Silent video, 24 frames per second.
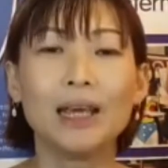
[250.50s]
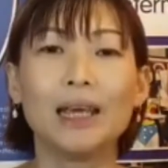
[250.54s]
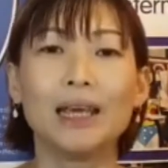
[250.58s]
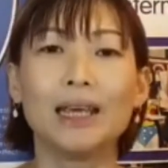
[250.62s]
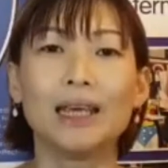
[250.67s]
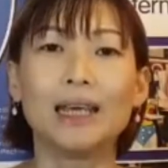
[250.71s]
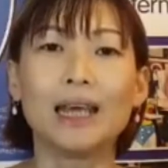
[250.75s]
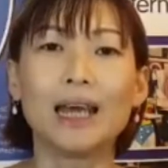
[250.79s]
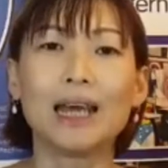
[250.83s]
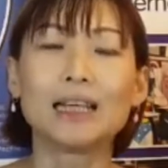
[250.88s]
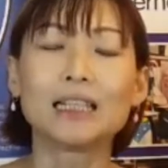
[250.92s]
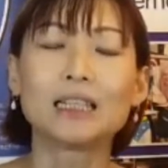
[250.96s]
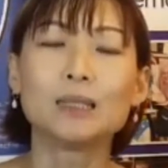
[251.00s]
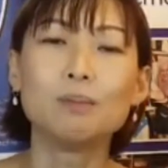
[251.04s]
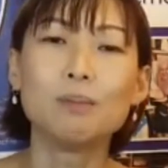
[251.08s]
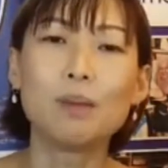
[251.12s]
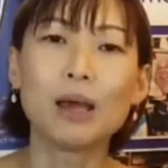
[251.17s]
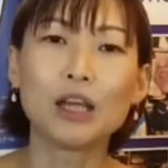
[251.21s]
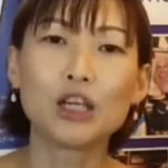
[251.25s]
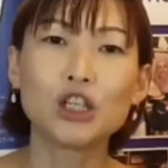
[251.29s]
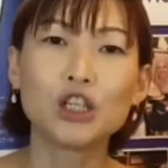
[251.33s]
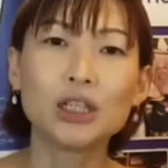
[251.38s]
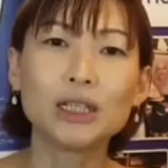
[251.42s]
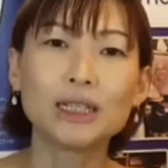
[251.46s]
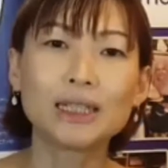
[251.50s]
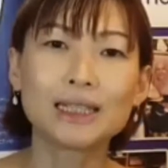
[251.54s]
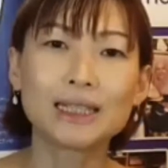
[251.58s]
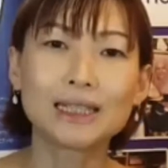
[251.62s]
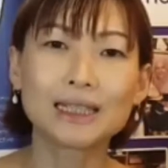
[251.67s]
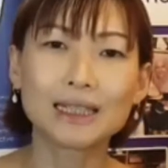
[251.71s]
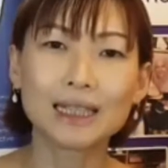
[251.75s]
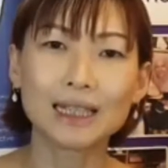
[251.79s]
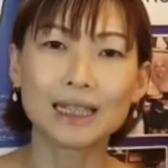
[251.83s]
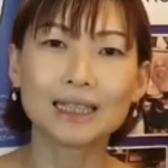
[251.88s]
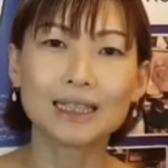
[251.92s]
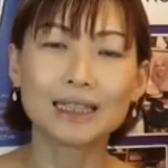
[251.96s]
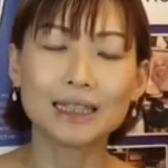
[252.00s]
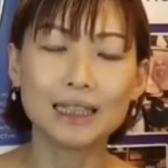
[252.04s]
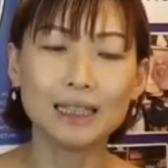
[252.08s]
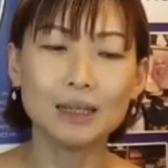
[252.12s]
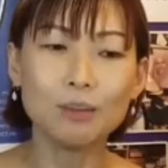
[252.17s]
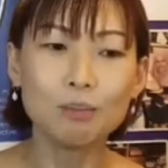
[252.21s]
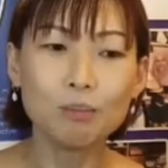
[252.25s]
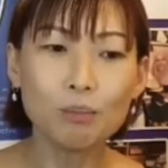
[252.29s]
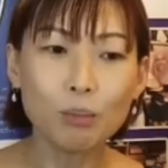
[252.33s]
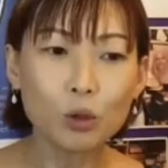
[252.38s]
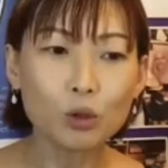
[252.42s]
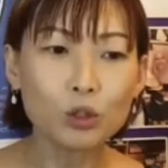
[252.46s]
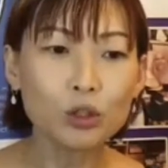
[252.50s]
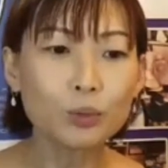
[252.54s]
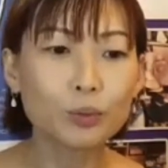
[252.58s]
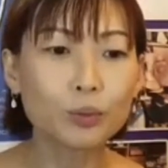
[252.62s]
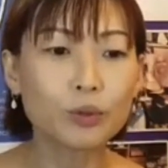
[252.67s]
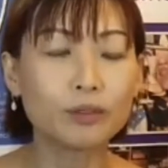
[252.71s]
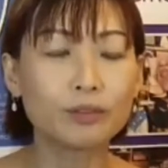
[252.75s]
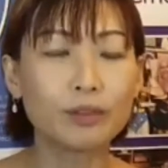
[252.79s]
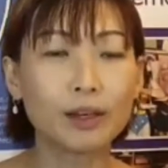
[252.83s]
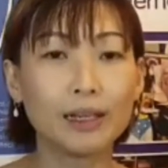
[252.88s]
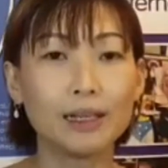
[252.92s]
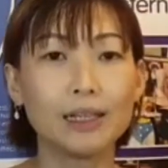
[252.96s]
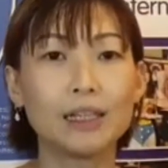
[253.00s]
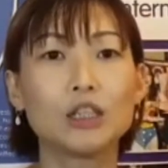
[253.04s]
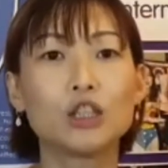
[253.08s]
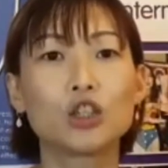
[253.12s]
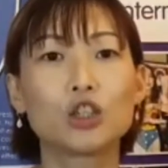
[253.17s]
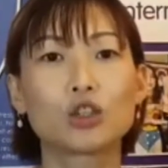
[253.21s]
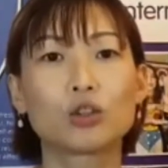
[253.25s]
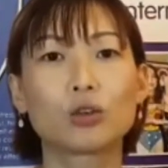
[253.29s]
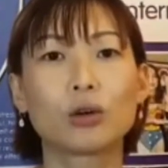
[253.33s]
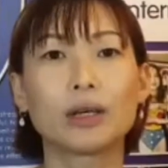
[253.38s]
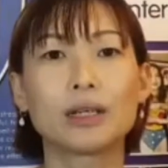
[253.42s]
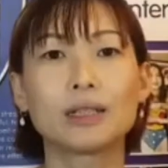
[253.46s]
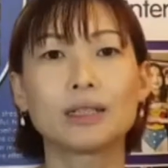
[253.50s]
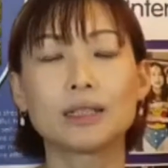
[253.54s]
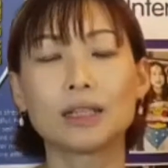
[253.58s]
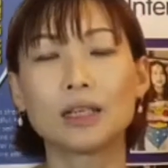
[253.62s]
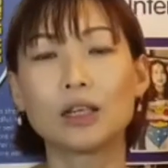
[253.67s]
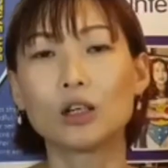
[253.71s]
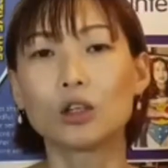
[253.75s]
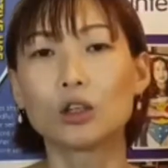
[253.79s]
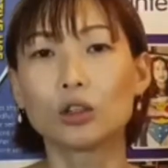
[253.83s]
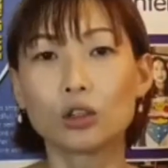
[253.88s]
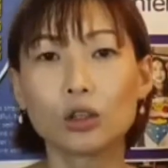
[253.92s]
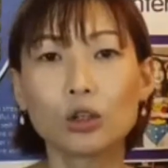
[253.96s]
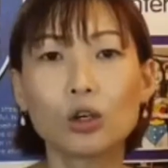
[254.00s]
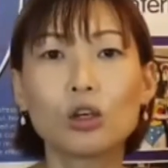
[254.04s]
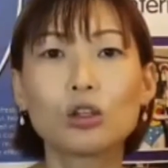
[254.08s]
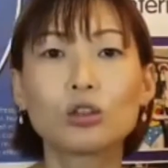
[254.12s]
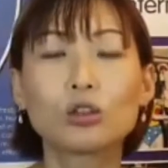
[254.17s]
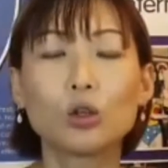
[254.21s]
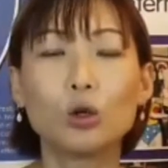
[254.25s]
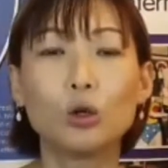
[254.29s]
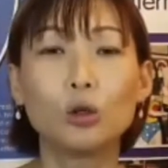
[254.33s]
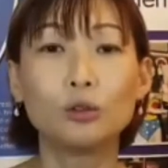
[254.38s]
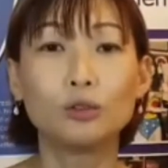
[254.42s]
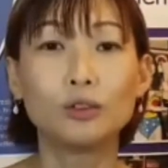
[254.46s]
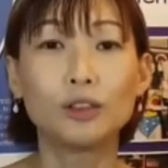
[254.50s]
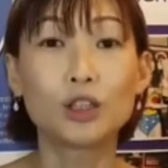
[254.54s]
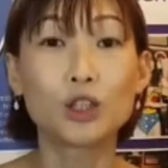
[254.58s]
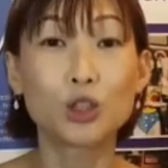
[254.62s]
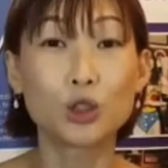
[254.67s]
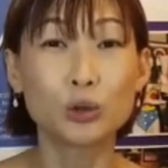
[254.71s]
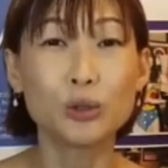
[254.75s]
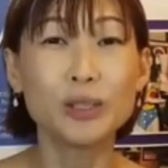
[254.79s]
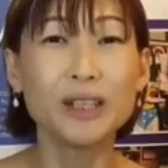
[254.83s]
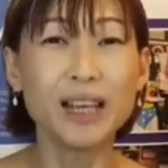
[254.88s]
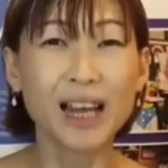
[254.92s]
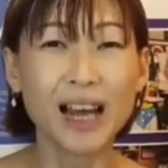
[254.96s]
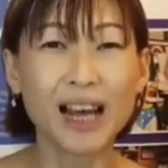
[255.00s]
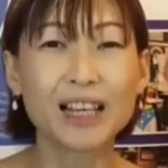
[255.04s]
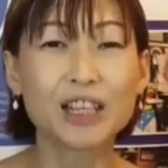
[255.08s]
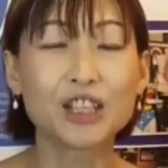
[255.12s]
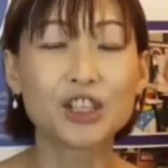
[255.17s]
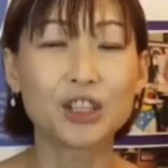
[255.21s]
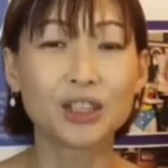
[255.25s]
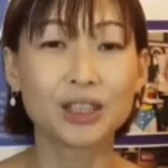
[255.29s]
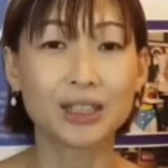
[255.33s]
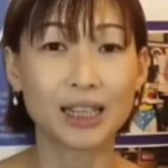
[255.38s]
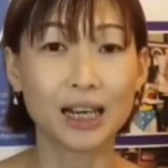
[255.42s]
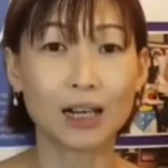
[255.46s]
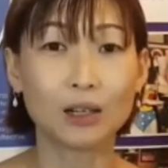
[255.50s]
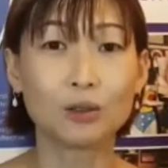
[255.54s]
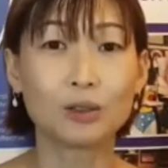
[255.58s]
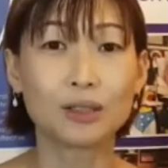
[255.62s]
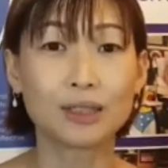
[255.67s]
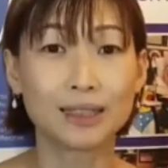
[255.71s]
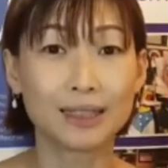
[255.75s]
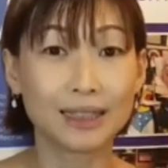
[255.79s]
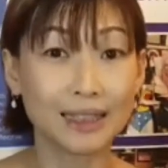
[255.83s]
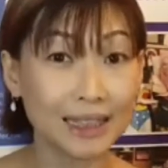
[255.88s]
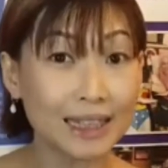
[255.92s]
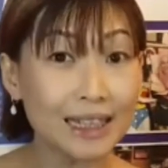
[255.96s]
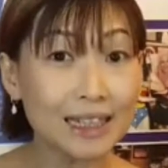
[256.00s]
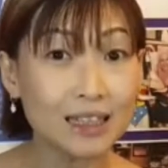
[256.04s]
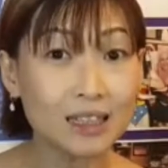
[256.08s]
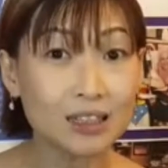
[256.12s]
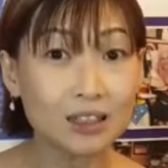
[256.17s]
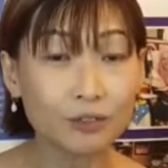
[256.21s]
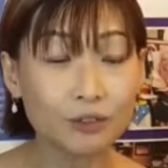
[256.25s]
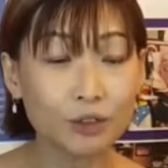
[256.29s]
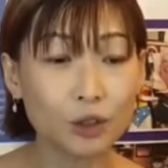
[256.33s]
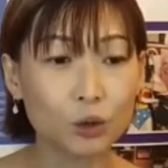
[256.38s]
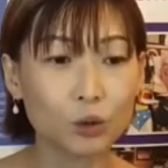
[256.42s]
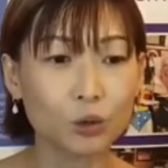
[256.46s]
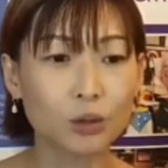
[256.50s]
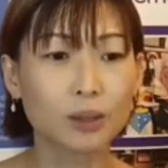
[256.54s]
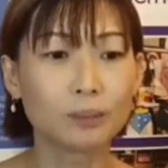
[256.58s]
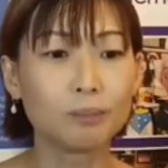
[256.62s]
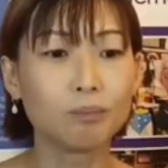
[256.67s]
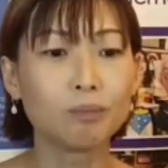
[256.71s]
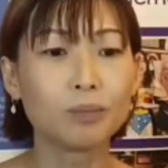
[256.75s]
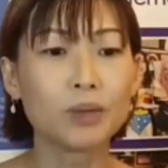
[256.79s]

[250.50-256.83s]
It has measured 60 most prevalent strengths across over 300,000 interviews.